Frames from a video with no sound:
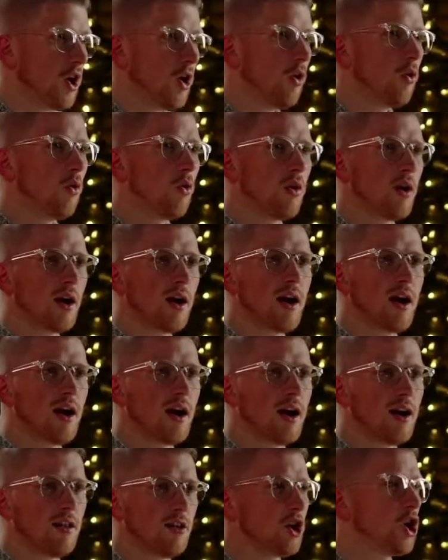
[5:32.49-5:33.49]

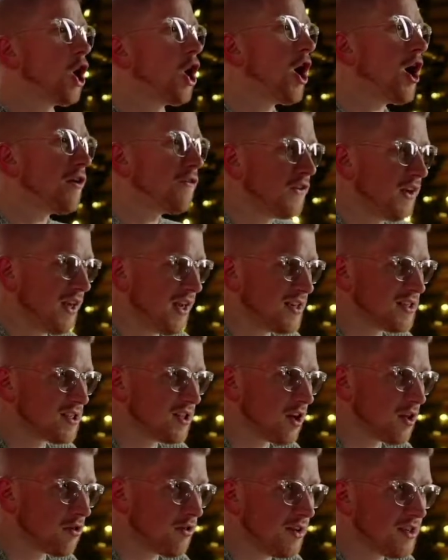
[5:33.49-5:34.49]
or coffee is
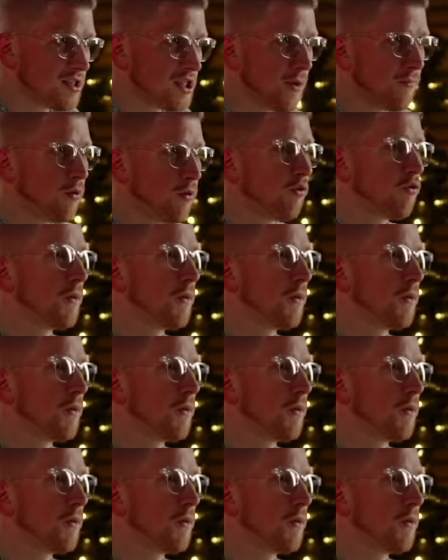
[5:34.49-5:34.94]
another example.